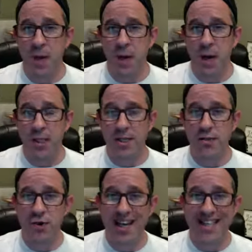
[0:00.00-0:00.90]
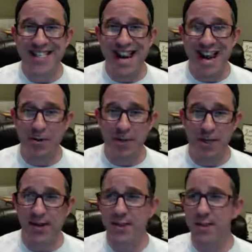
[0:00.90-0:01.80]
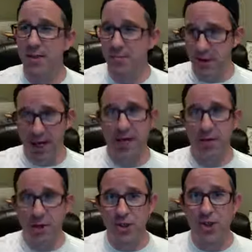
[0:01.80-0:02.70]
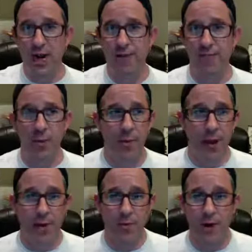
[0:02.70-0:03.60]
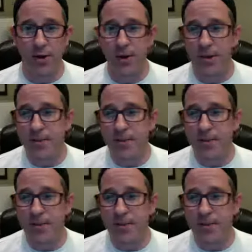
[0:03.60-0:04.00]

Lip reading: demonstrating integrity. This, again, question came from a band director